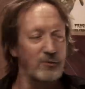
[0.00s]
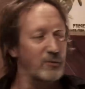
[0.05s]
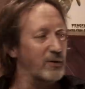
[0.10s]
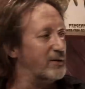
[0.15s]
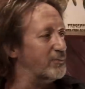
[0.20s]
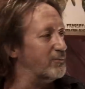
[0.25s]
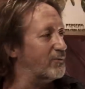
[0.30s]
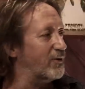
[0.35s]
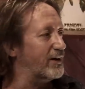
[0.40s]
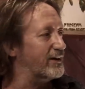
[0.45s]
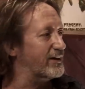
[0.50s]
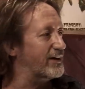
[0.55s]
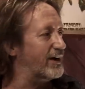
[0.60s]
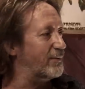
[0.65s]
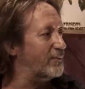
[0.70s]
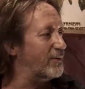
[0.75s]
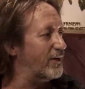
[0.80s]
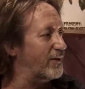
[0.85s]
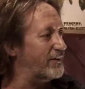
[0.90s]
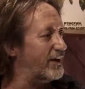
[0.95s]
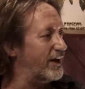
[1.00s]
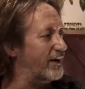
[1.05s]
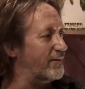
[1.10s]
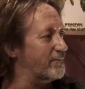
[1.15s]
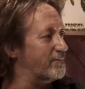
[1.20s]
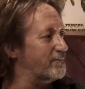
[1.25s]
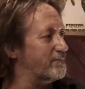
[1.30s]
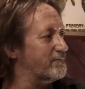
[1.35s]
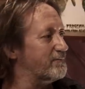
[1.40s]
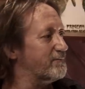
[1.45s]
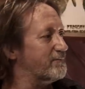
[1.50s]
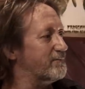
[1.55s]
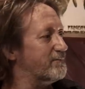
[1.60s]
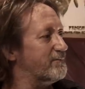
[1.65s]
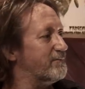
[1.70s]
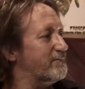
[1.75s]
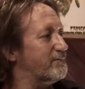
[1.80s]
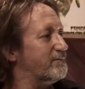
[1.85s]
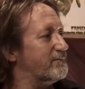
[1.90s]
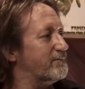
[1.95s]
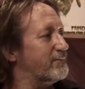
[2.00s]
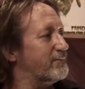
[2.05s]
We can run a camera on that. That'd be great.